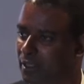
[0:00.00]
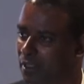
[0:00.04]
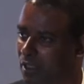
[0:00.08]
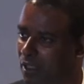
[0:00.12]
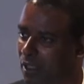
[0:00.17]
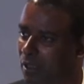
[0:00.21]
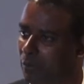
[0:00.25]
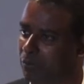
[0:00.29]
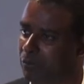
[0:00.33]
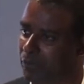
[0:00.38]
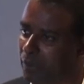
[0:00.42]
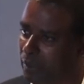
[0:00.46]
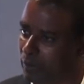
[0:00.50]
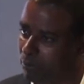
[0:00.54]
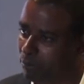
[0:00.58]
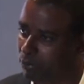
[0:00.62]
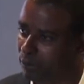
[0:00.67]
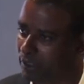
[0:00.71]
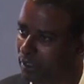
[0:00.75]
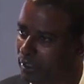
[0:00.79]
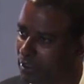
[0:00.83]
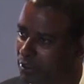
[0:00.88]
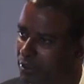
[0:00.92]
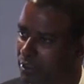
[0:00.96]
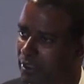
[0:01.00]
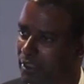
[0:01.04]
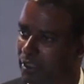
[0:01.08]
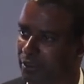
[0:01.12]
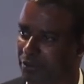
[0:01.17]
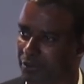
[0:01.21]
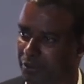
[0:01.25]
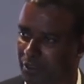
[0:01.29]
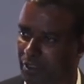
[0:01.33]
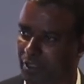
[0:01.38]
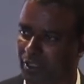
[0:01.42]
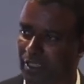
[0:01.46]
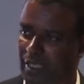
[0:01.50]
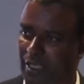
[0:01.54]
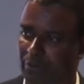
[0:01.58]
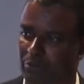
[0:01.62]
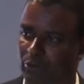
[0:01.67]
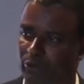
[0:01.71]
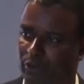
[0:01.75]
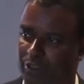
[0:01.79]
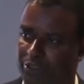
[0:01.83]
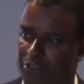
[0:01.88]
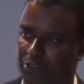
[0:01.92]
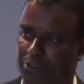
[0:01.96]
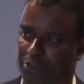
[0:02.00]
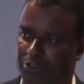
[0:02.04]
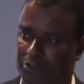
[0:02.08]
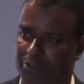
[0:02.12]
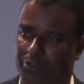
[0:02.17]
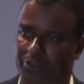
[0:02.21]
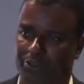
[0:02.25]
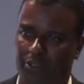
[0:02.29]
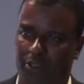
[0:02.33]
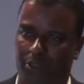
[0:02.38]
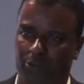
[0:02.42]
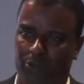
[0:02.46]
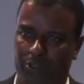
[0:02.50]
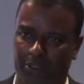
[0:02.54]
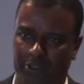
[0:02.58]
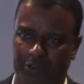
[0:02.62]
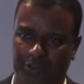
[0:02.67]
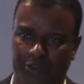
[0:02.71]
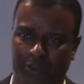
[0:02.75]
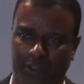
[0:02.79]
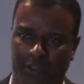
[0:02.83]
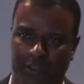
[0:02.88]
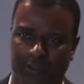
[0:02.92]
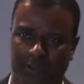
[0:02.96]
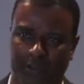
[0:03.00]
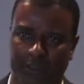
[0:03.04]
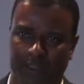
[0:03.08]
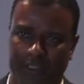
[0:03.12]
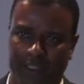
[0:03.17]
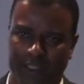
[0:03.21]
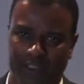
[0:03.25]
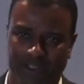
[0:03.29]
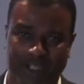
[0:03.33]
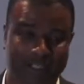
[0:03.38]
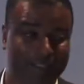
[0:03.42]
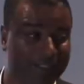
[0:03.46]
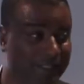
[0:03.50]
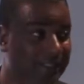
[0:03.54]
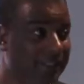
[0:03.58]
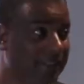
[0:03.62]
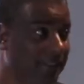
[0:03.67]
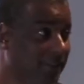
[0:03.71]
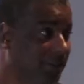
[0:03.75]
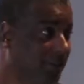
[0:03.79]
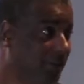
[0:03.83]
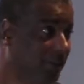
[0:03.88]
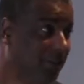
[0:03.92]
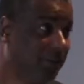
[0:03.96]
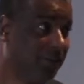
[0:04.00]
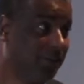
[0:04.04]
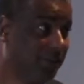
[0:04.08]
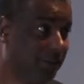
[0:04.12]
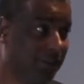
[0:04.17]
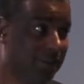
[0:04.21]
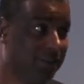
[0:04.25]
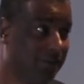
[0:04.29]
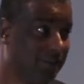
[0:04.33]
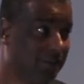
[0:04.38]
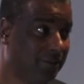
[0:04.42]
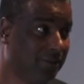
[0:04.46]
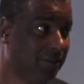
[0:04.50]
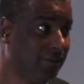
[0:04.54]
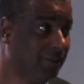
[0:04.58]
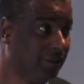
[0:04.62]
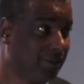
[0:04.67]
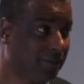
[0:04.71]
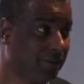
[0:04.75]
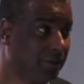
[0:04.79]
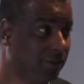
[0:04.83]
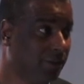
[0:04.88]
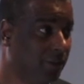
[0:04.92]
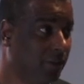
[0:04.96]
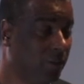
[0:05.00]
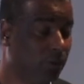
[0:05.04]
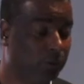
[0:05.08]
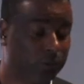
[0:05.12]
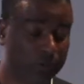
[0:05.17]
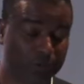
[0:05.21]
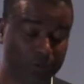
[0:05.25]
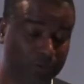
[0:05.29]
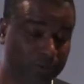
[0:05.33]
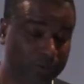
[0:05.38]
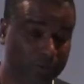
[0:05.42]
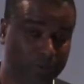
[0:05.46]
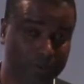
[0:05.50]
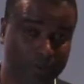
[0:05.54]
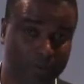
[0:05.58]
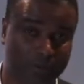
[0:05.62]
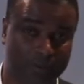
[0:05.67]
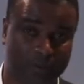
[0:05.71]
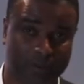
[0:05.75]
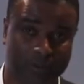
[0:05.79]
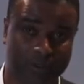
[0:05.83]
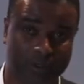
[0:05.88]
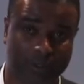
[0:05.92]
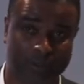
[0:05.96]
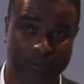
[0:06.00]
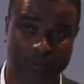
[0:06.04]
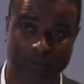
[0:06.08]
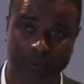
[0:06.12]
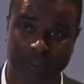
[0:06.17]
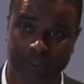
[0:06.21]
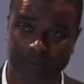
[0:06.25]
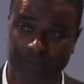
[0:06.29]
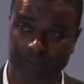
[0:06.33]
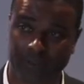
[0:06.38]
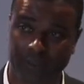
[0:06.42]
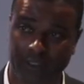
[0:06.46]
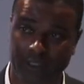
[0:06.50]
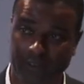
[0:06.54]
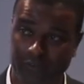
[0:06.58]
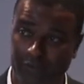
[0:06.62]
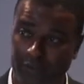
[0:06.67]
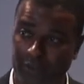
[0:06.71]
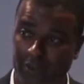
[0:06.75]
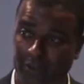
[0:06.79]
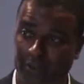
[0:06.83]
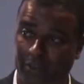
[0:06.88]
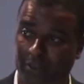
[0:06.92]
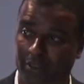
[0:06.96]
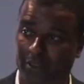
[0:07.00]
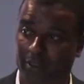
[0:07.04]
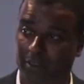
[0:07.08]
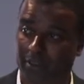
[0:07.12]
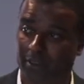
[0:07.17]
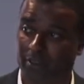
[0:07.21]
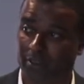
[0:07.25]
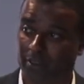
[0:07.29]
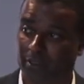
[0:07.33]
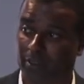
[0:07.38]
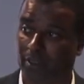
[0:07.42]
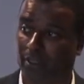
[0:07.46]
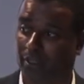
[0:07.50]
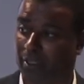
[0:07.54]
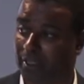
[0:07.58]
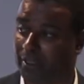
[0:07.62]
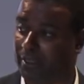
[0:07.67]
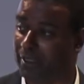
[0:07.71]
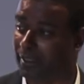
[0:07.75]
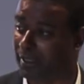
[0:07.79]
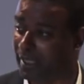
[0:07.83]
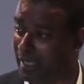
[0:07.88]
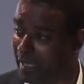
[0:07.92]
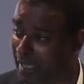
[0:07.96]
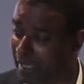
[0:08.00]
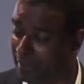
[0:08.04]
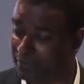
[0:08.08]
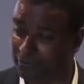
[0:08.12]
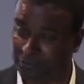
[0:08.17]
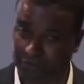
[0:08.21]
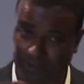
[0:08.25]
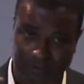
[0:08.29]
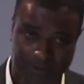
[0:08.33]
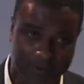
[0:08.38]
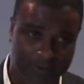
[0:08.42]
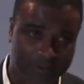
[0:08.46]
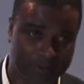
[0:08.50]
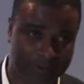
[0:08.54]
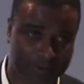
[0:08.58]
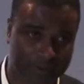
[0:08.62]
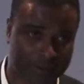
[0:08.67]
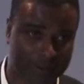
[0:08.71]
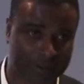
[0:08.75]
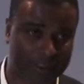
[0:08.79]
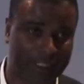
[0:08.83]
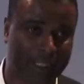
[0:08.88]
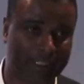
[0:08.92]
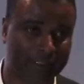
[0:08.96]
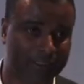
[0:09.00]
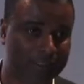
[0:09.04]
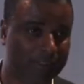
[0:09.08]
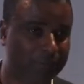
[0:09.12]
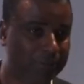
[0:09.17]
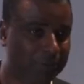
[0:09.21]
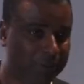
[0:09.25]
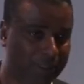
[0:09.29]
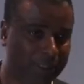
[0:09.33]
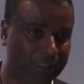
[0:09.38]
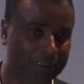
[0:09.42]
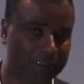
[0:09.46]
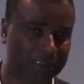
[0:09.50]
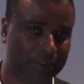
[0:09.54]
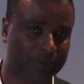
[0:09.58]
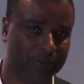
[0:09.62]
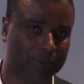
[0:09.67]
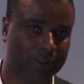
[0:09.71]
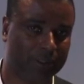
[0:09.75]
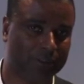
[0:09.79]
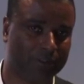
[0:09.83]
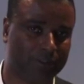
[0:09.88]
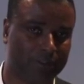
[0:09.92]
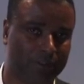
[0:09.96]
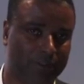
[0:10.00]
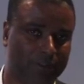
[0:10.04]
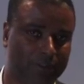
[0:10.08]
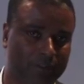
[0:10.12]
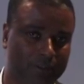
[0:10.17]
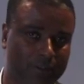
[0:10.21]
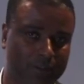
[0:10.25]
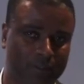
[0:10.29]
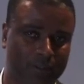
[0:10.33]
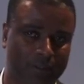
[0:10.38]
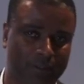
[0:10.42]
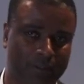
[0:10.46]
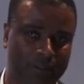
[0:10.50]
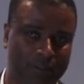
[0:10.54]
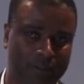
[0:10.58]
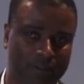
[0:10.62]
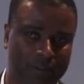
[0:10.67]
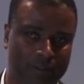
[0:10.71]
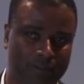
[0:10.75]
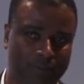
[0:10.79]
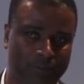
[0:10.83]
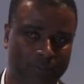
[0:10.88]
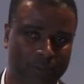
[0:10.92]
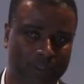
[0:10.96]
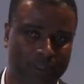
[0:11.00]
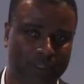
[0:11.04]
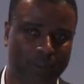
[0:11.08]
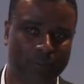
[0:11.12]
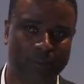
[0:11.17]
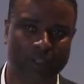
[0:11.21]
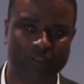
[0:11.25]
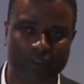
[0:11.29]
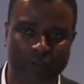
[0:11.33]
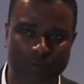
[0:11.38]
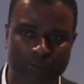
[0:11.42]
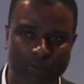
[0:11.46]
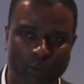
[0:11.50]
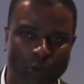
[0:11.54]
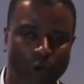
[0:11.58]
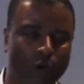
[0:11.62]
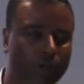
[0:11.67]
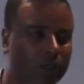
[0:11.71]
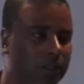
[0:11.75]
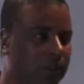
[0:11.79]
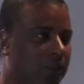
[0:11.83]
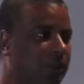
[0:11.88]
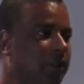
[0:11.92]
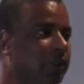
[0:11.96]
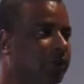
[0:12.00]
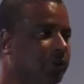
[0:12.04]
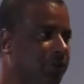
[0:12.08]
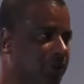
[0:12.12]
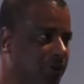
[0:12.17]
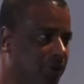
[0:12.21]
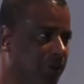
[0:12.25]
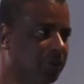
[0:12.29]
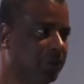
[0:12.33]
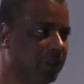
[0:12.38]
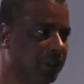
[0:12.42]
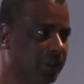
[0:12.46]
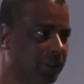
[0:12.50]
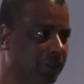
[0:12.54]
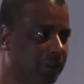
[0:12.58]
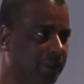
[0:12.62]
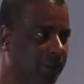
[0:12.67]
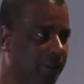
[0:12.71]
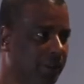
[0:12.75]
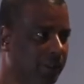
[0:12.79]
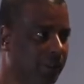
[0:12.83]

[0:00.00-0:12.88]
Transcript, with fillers: um, bringing together collaborations and so on. So, so I think it's, it's it, it, you know, you know, even even you know, I think after this last couple of days, it, it's become even more clear to me